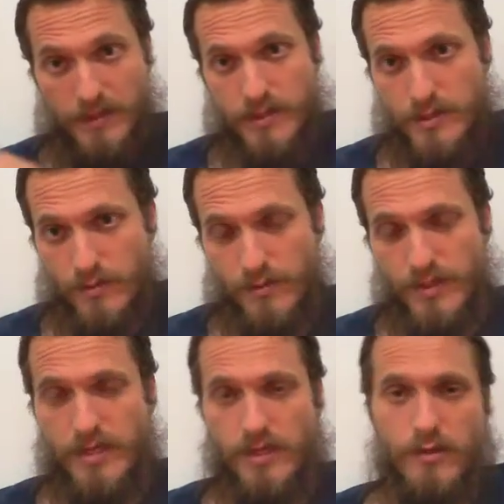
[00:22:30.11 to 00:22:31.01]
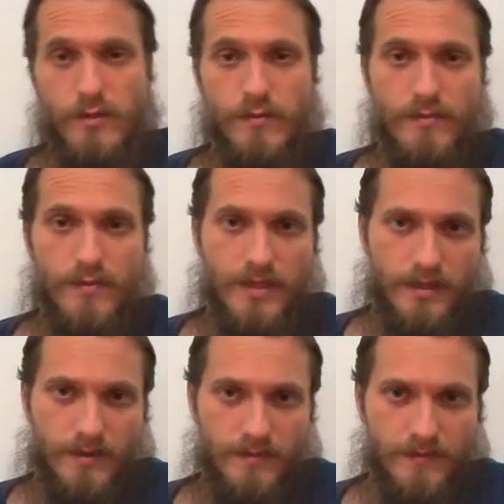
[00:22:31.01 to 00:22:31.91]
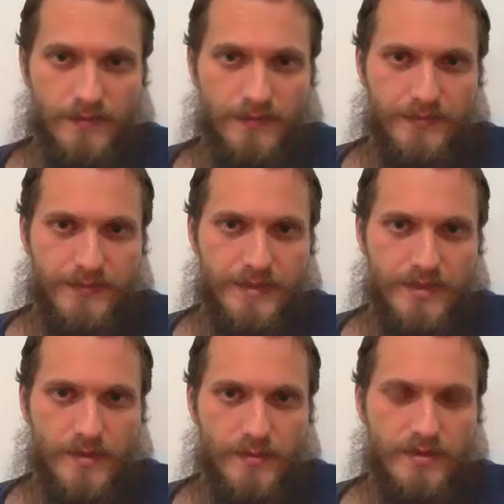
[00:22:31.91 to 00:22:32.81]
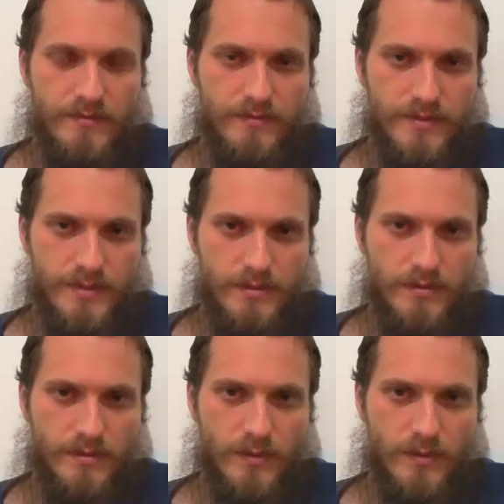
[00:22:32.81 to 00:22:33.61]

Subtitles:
So in being a human being, and being physical,